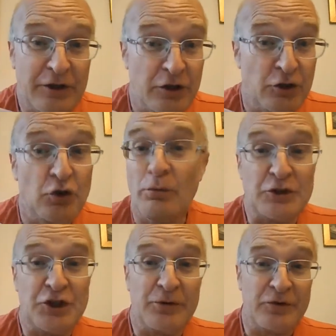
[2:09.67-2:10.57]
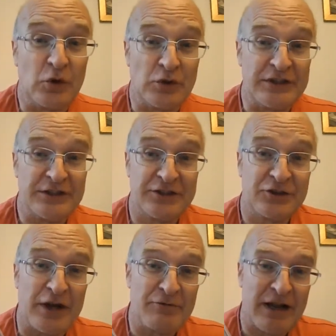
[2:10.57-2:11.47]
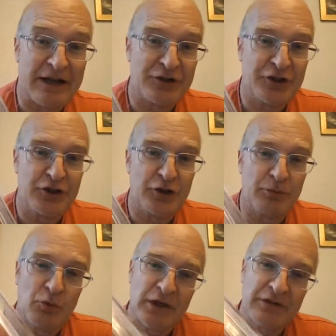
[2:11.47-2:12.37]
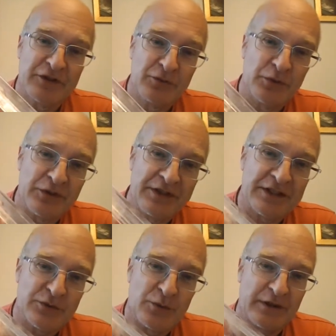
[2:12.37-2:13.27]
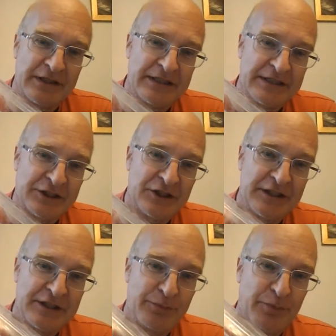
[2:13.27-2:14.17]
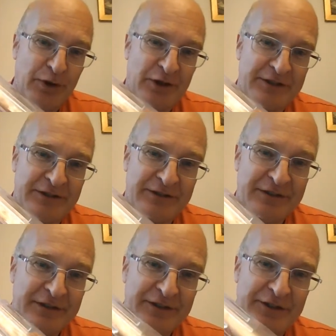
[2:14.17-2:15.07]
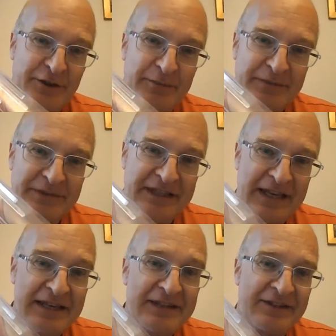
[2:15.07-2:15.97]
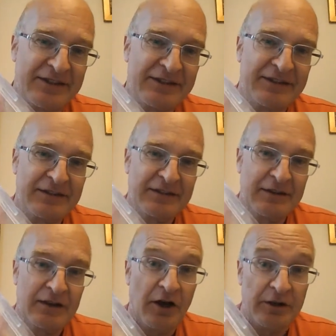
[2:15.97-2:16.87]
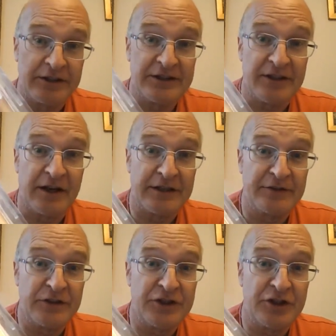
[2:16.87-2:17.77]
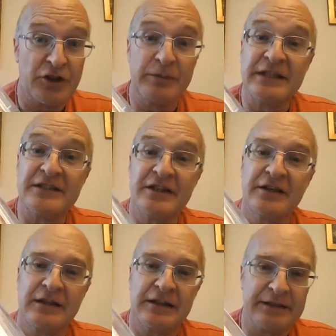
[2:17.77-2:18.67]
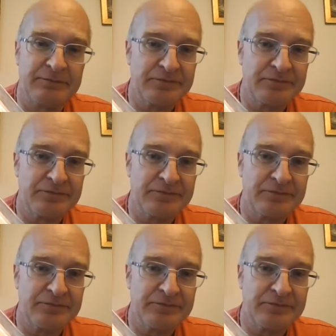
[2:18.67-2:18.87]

Your normal tube, of course, is a straight round tube. What I've done with this one is actually to put some teeth on the side of the tube internally,